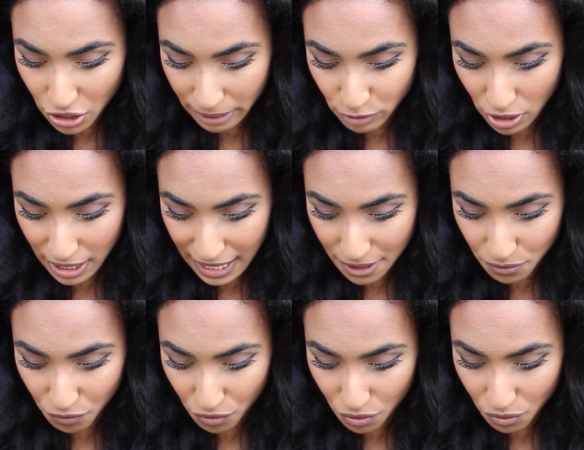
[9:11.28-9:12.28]
I'm trying to get
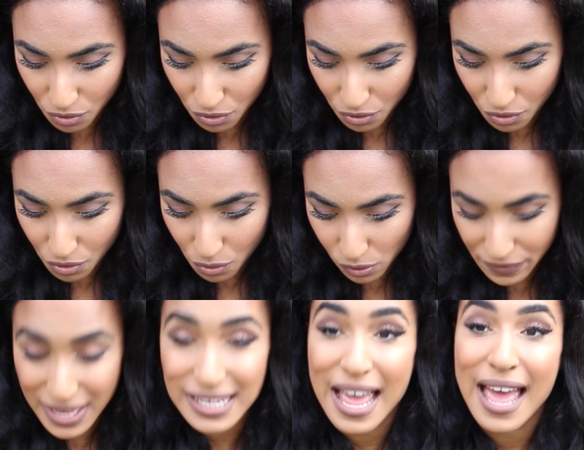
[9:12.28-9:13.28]
through all
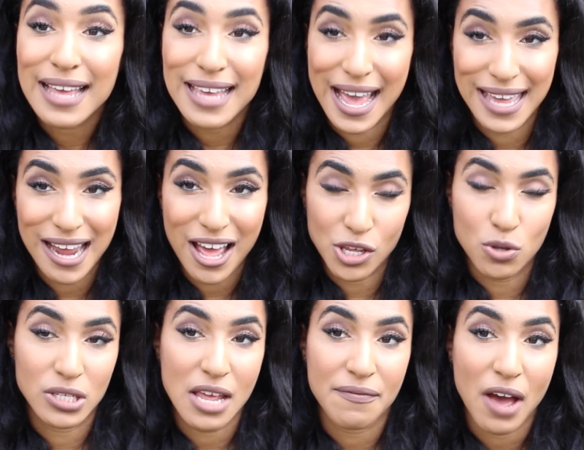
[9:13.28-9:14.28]
of this. Can I
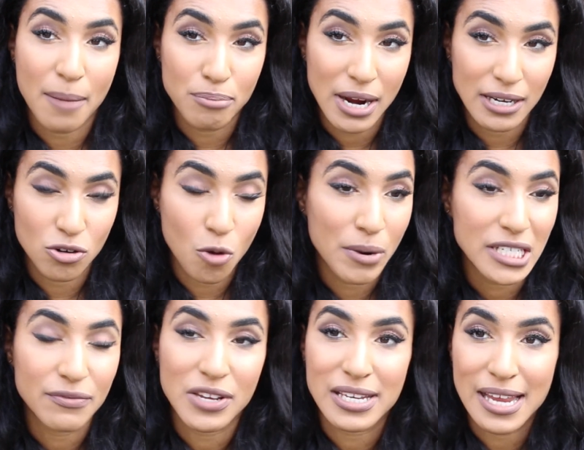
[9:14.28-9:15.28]
use if I'm pregnant or
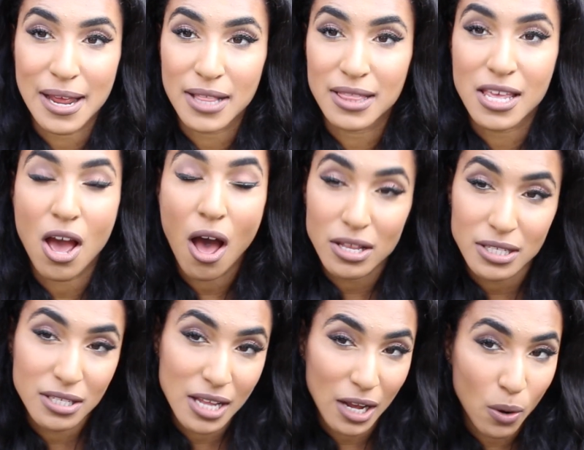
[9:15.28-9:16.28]
breastfeeding? The
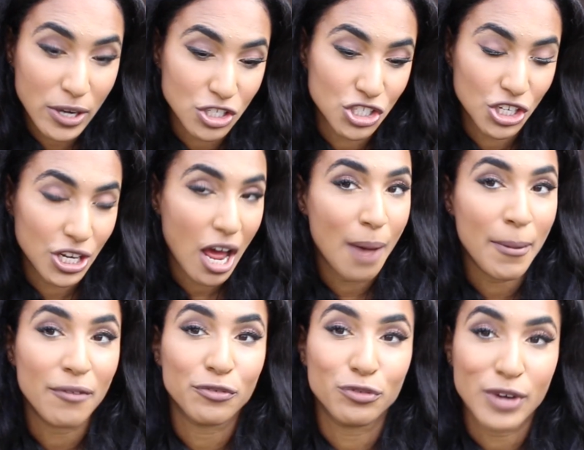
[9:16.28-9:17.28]
answer to that question,
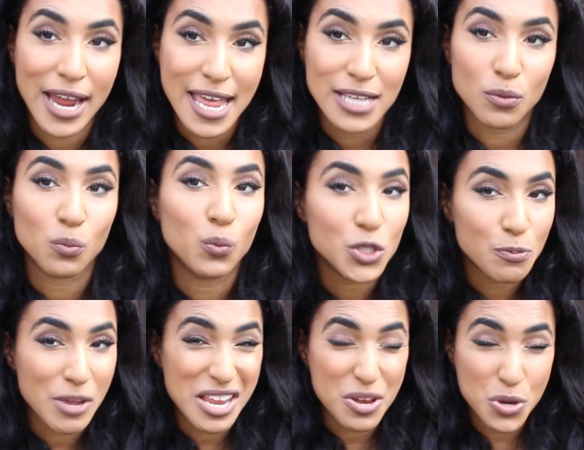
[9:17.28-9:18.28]
I'm afraid,
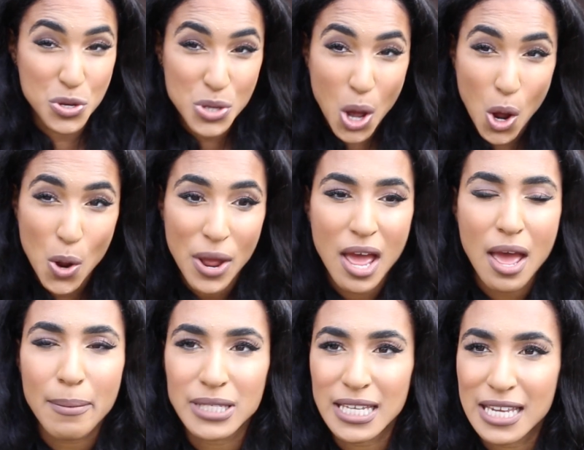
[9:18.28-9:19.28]
would be no,
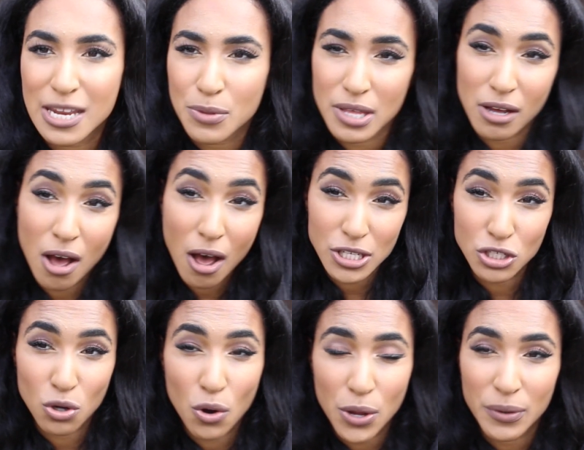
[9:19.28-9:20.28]
particularly with the
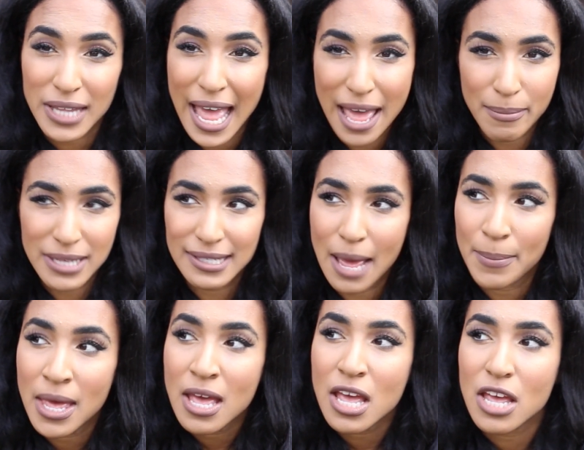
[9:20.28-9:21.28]
castor oil and the
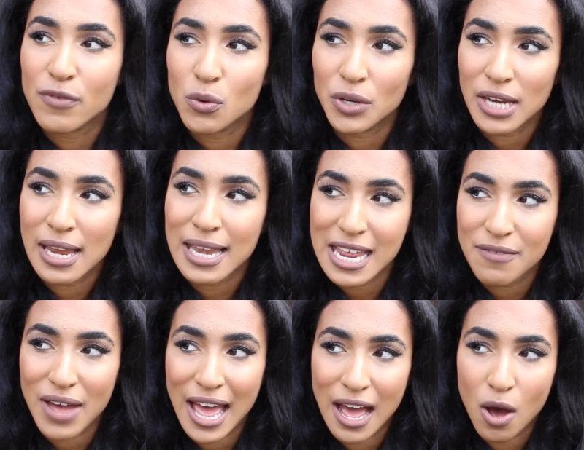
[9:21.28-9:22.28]
MSM. If you're going to
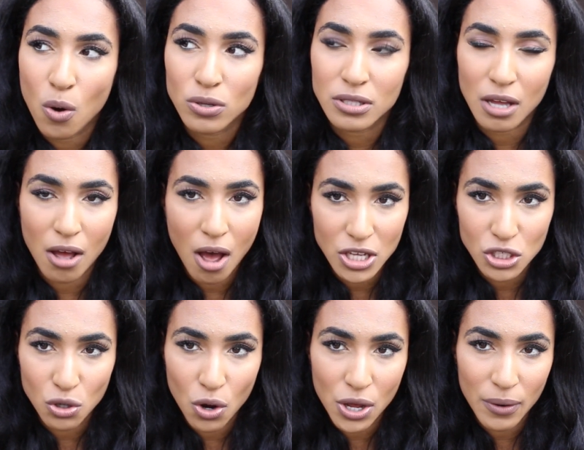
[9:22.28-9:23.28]
leave out the
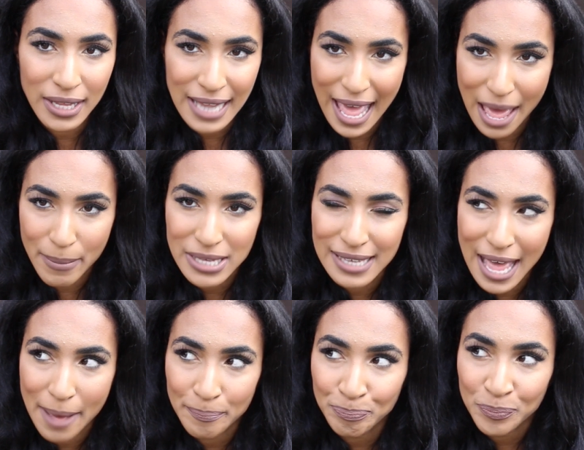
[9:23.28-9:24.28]
castor oil and the
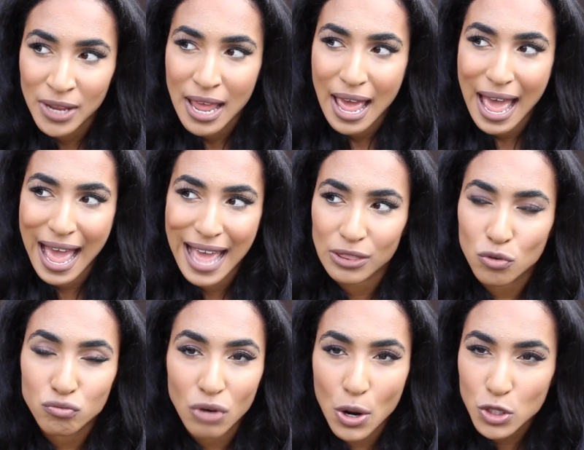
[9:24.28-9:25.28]
MSM and
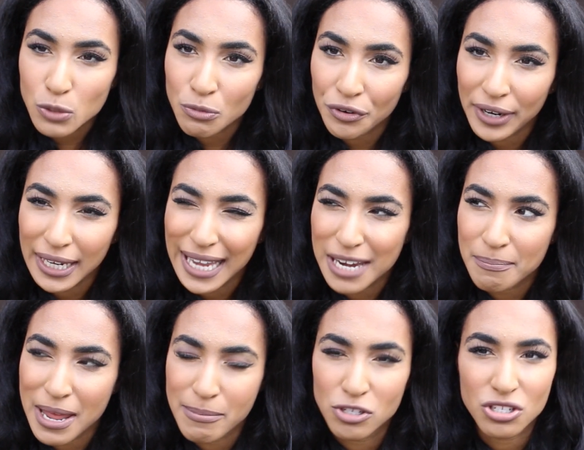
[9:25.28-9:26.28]
the rosemary
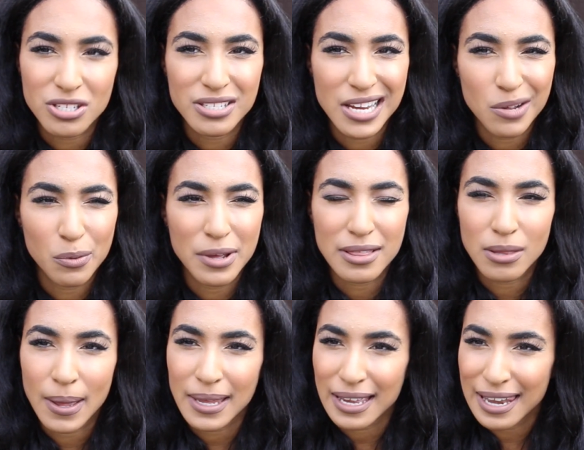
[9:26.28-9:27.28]
and maybe just stick with
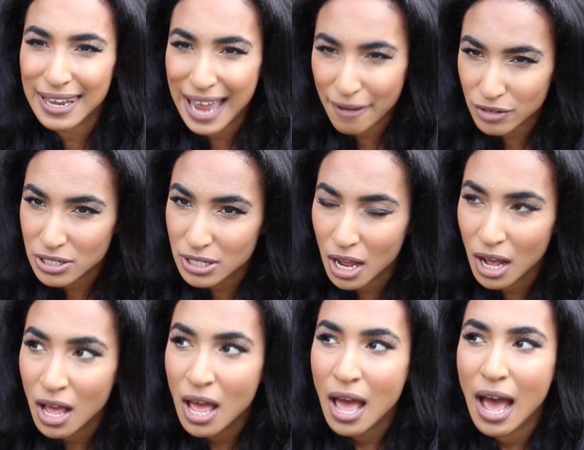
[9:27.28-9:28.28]
like
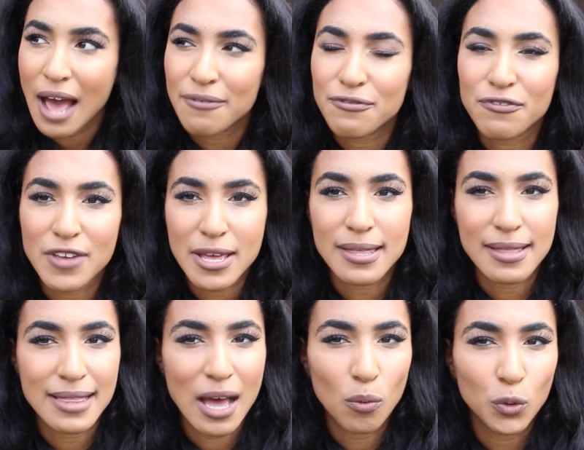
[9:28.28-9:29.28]
lavender, I think
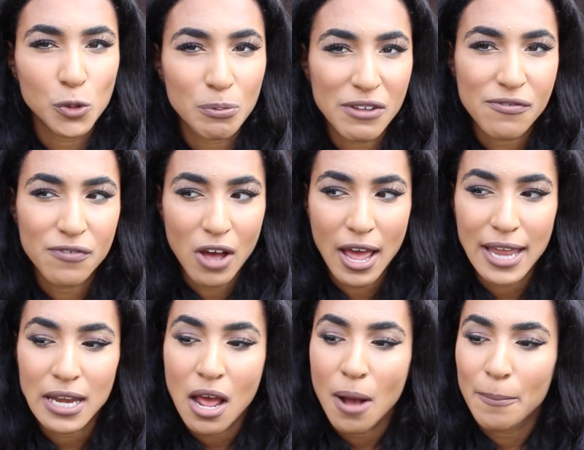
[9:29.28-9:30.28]
that that would be
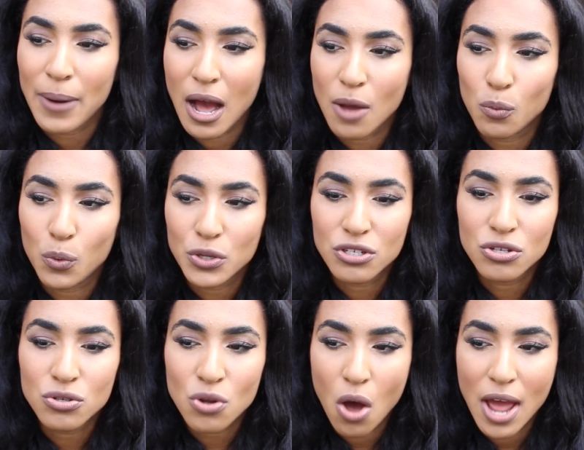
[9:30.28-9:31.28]
fine, but I
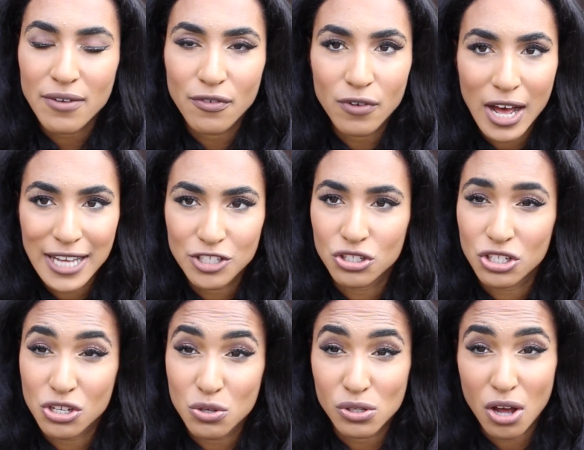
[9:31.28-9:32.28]
would not advise you
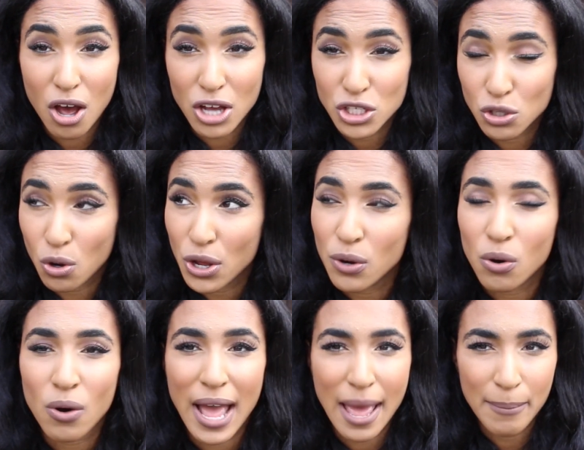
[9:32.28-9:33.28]
to use castor oil
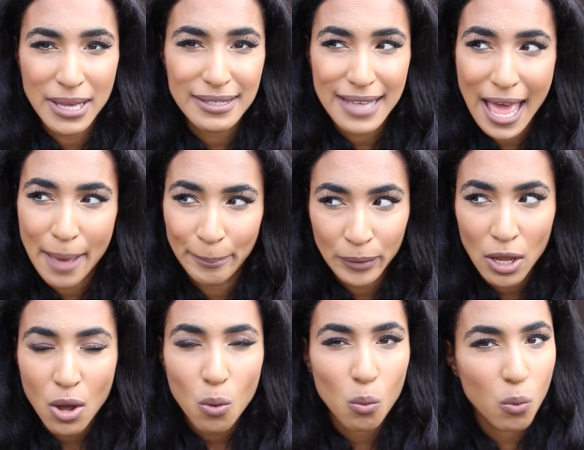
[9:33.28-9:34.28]
or MSM
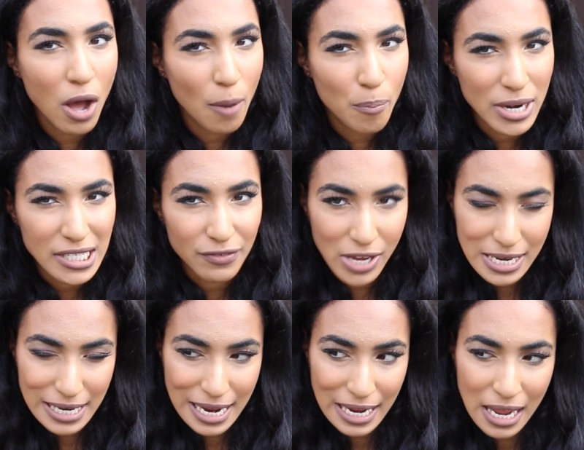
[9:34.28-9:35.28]
while
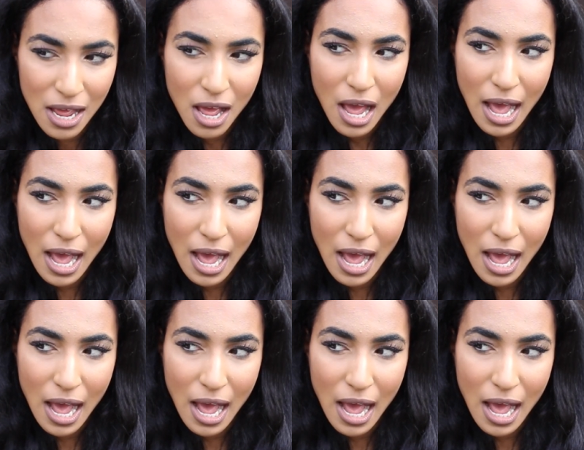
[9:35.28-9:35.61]
breastfeeding.